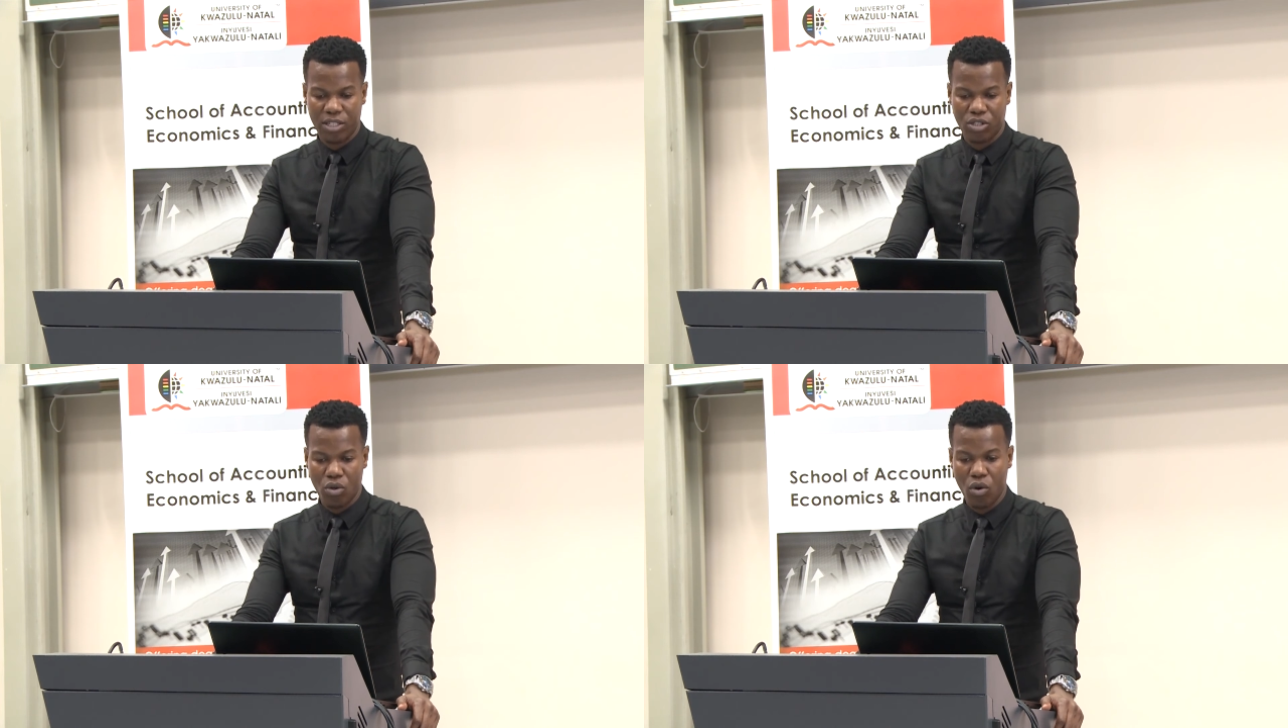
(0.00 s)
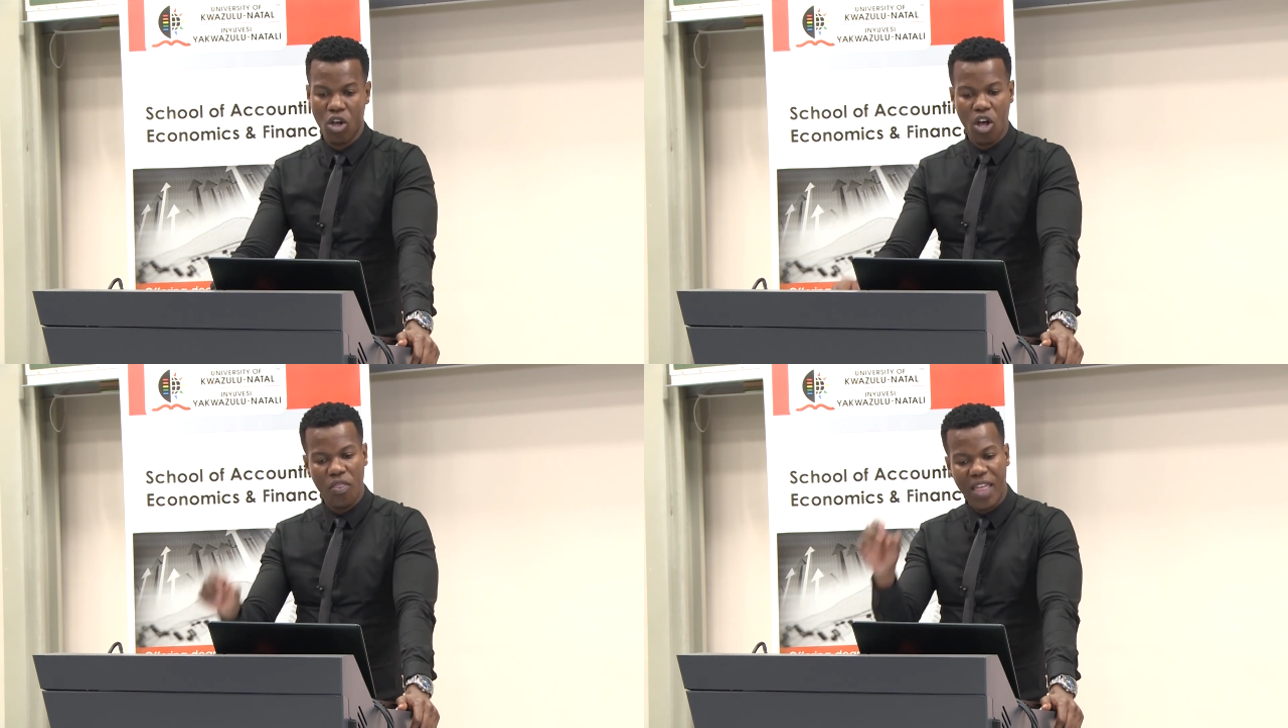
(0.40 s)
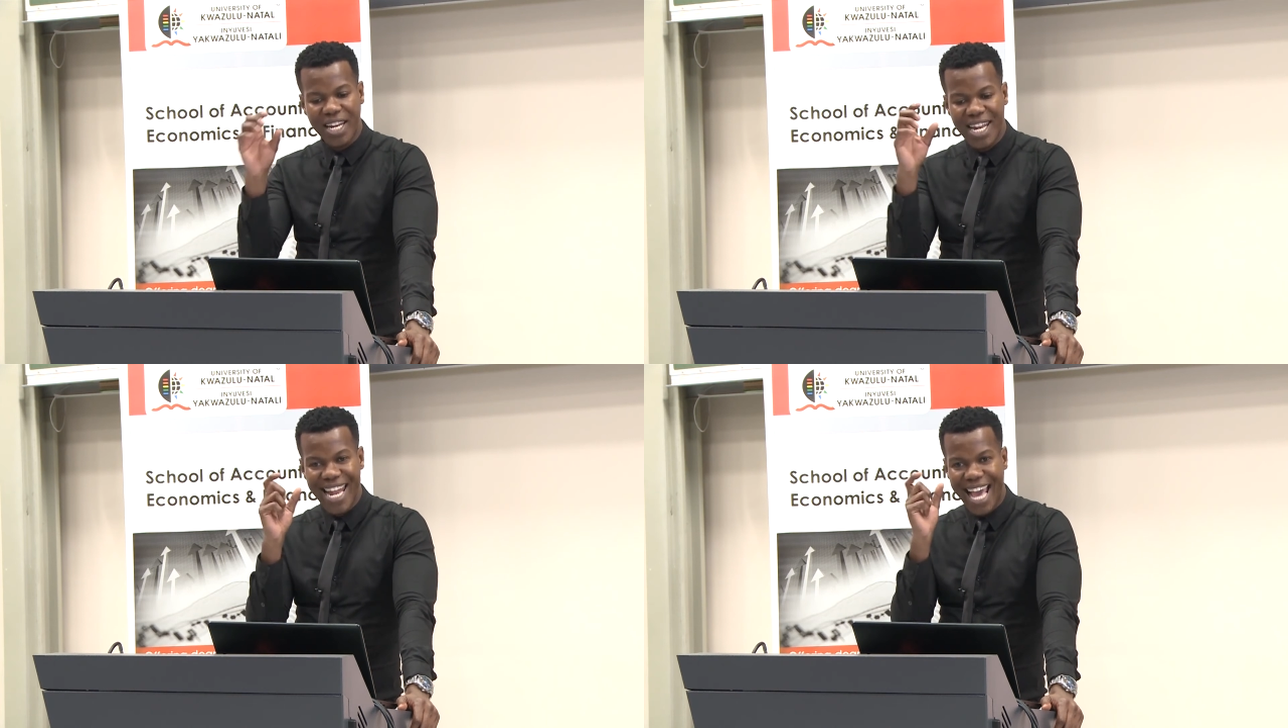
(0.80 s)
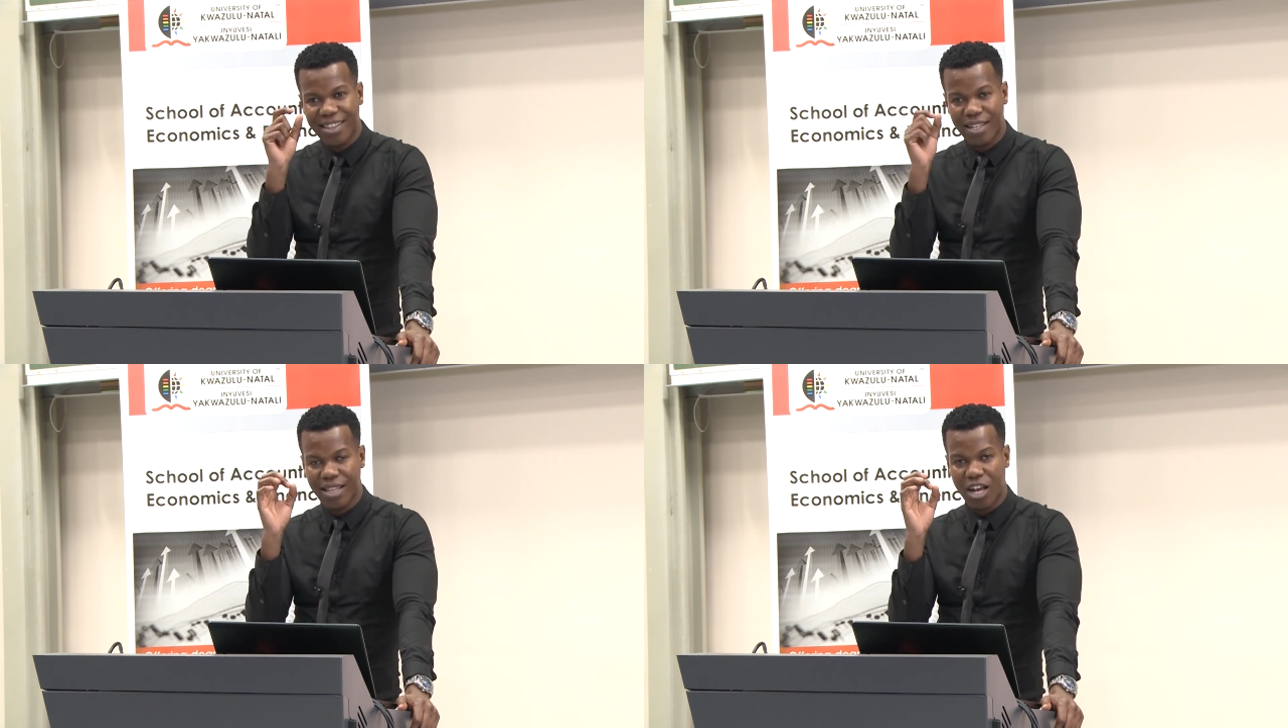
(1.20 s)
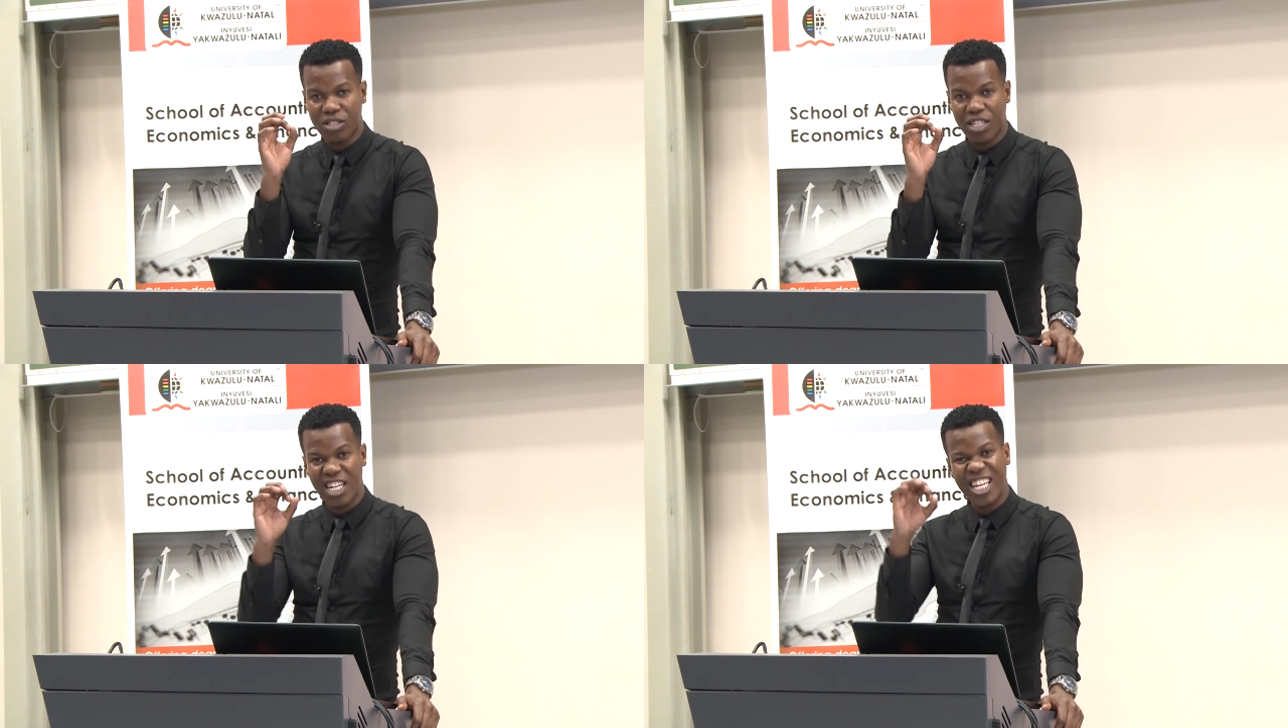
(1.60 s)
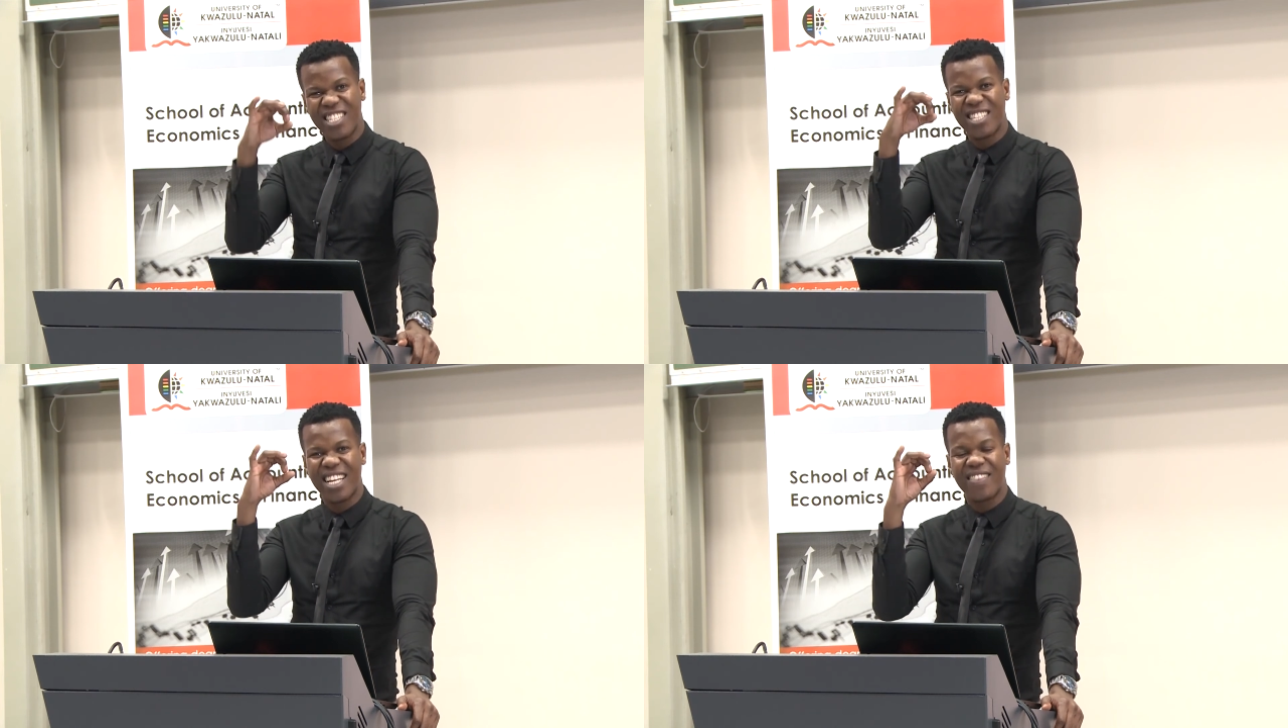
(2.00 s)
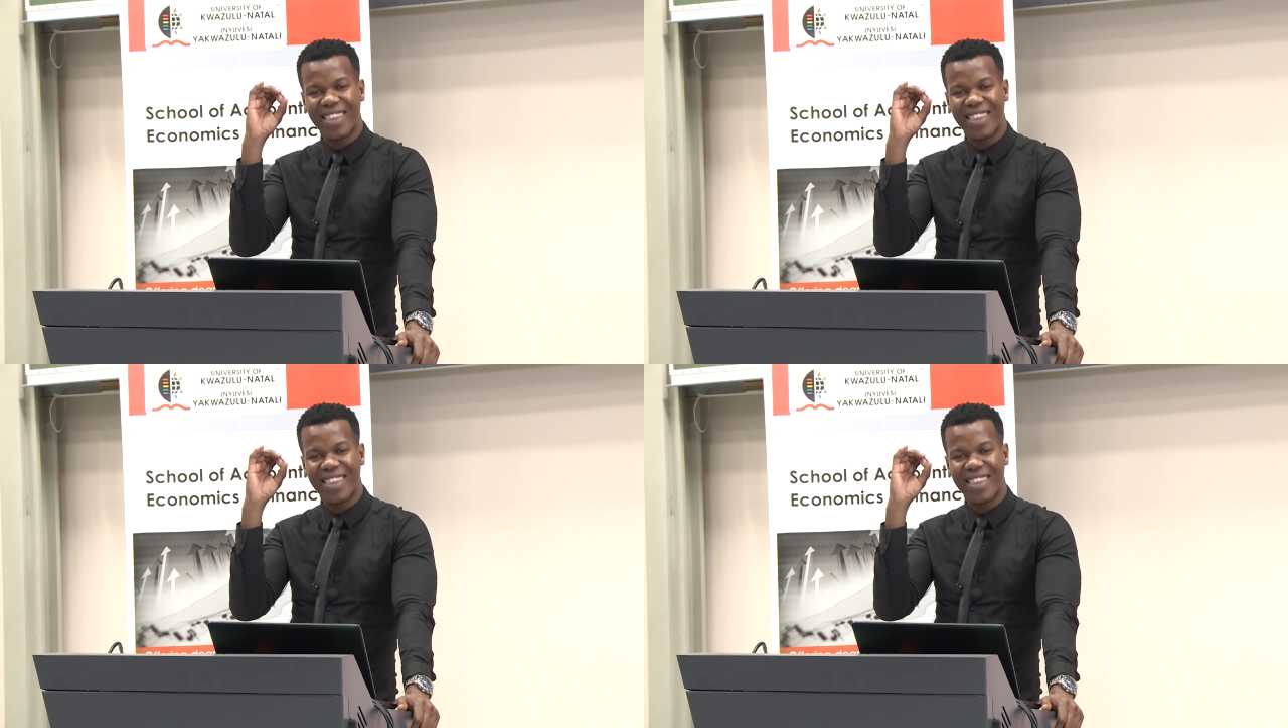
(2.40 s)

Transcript: So that 90,000 is the